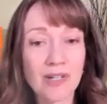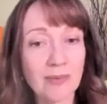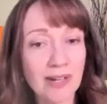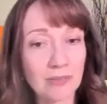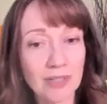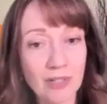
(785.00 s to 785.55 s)

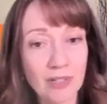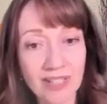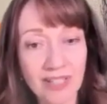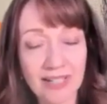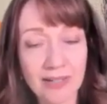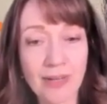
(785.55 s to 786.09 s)
about what you feel
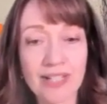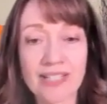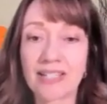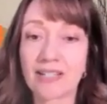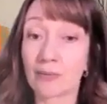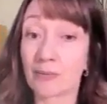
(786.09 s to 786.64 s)
like
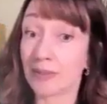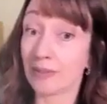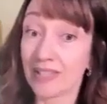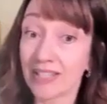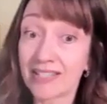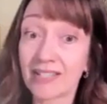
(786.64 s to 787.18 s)
writing or what you
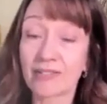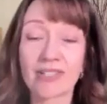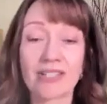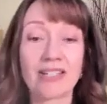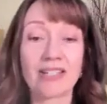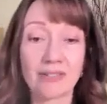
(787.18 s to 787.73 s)
think is
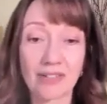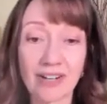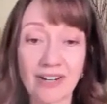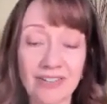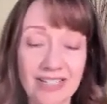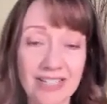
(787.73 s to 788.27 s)
interesting or
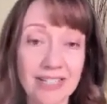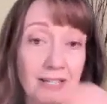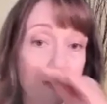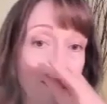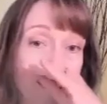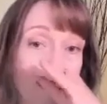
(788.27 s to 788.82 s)
all these
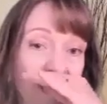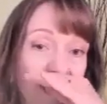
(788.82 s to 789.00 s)
things.